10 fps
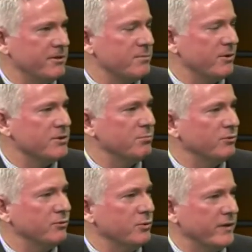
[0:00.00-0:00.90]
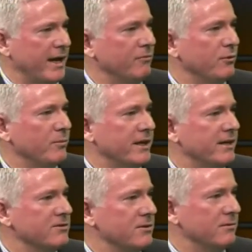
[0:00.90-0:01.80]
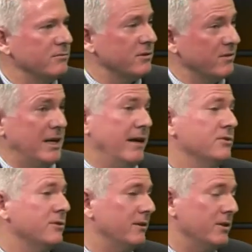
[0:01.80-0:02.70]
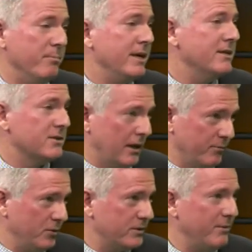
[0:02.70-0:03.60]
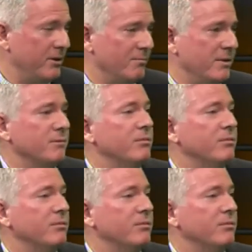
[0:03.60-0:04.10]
responsible for that from the council and the mayor's, your deputy mayor